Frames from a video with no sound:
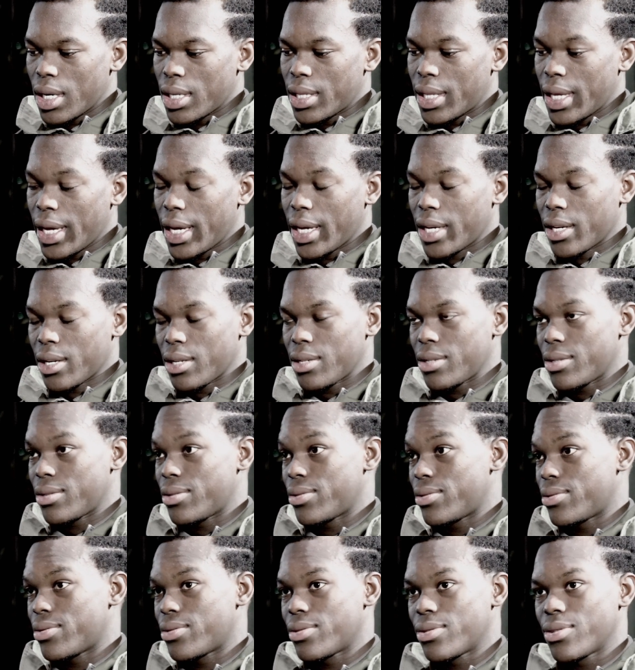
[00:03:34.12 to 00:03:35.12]
think
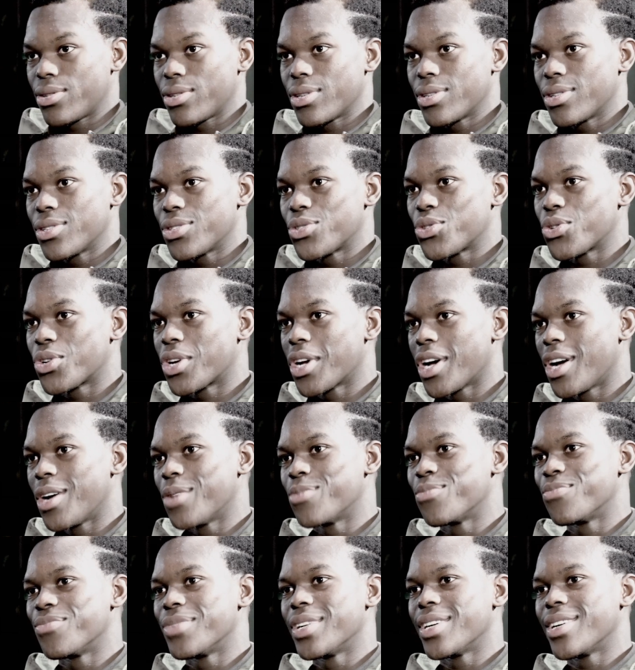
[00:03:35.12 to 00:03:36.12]
to
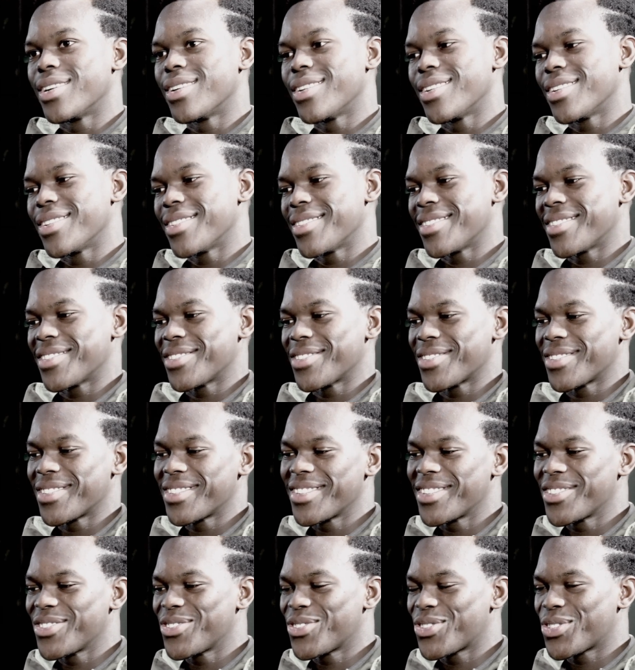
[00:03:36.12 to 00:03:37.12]
come
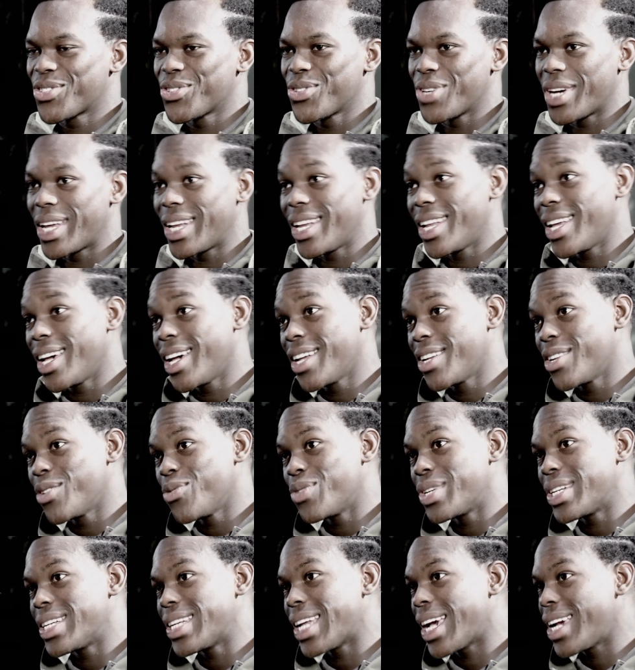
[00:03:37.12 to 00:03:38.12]
to Atlanta
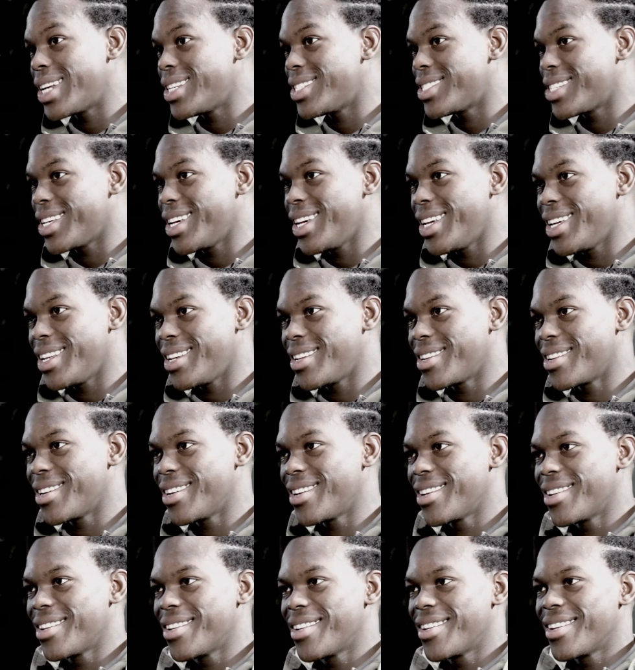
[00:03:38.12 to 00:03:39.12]
with 19,
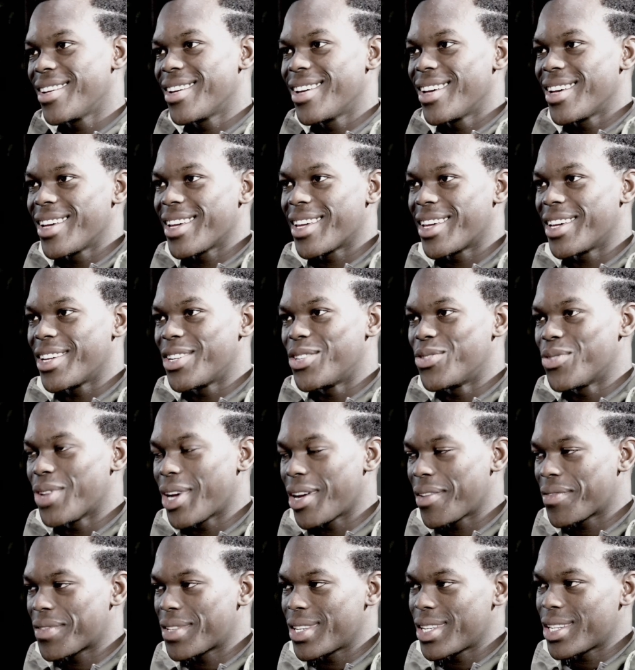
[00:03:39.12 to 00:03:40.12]
get
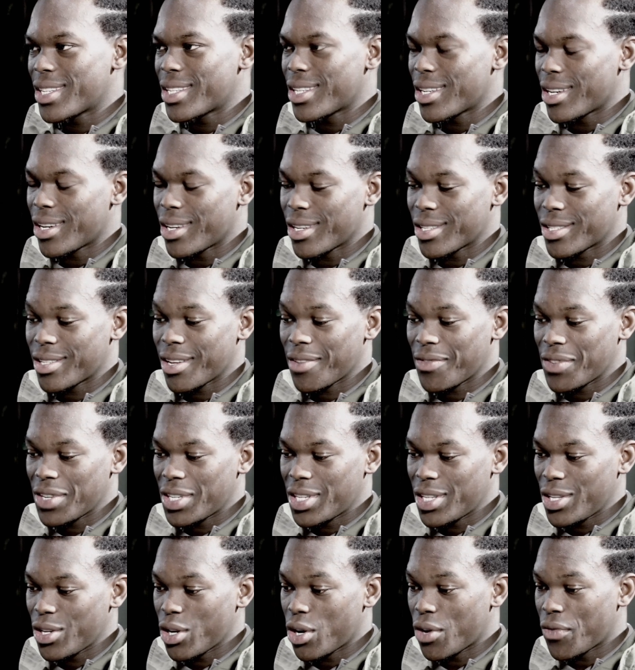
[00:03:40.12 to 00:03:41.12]
drafted
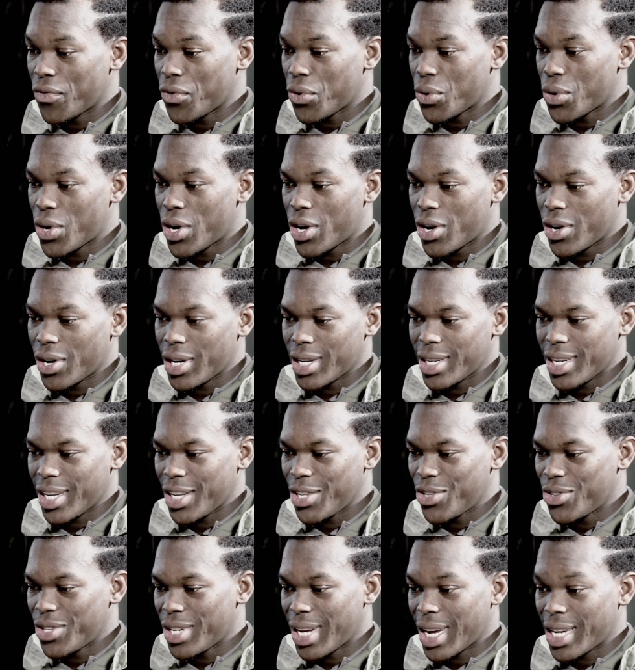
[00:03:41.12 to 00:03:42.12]
17 overall, and
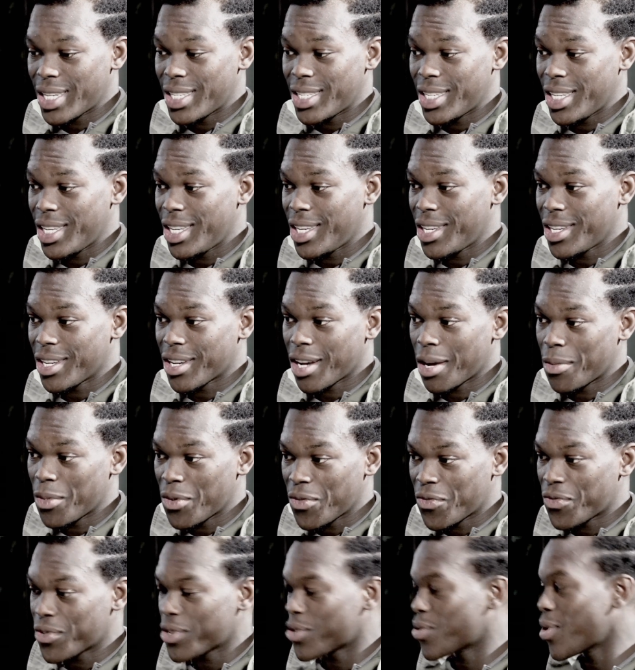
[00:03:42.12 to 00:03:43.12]
then you're 19
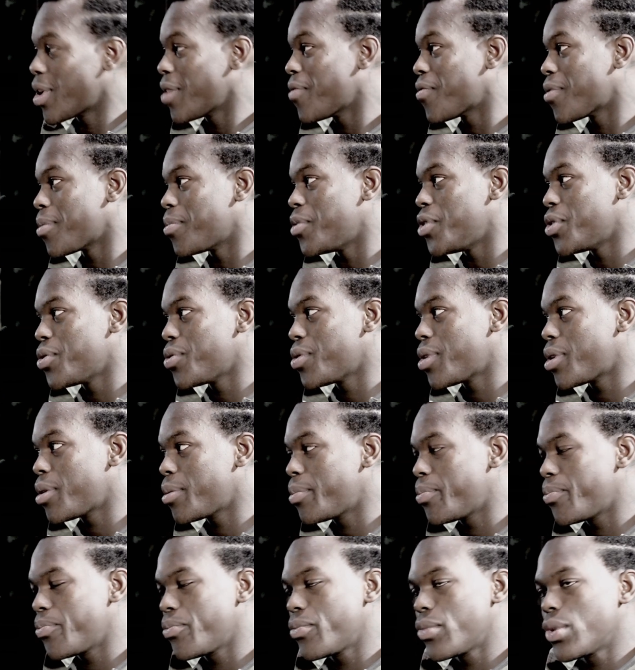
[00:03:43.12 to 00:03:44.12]
coming straight from Europe,
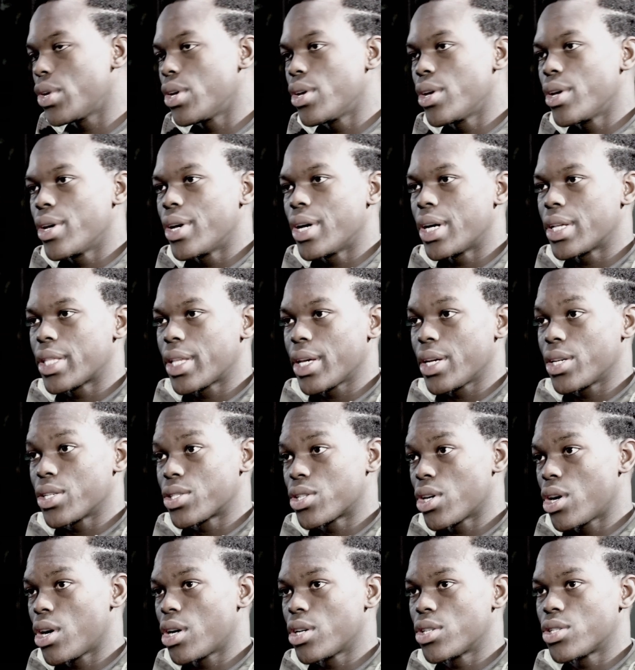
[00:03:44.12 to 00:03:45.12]
I think
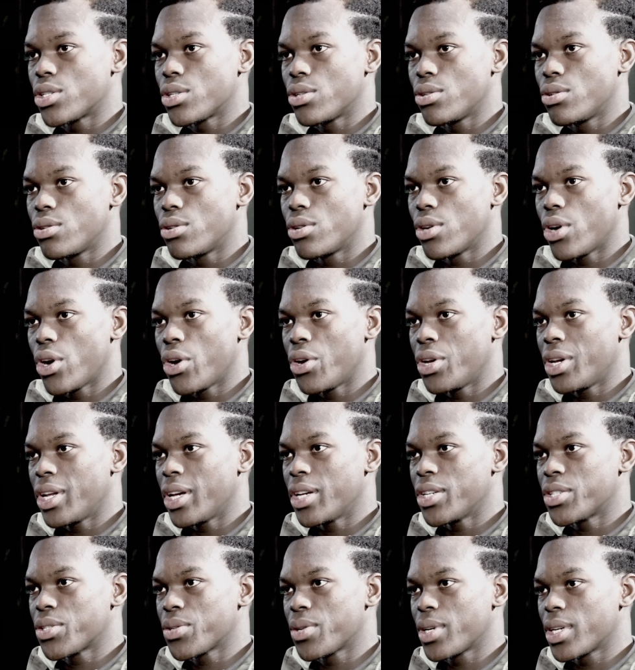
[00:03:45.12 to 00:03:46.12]
it's hard to earn
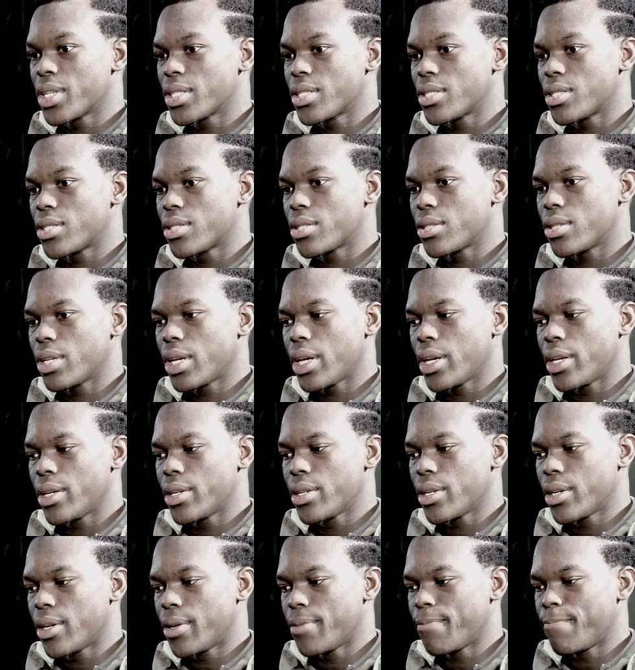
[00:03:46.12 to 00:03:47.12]
their trust.
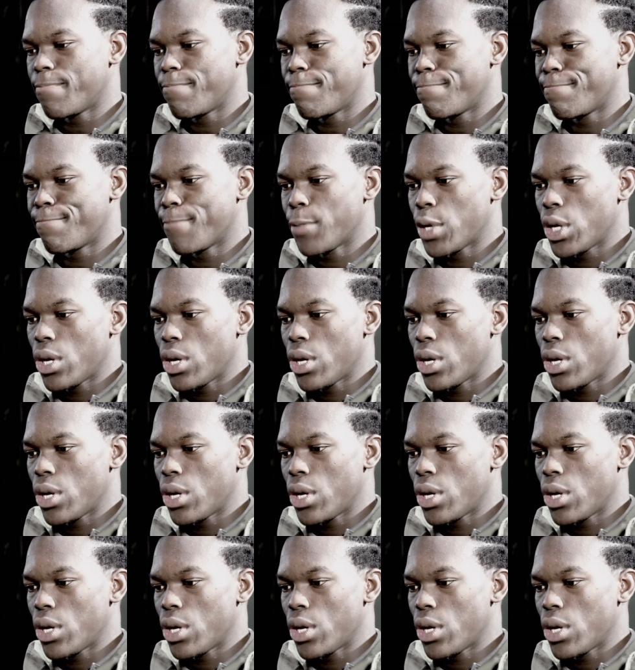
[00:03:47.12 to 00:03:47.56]
And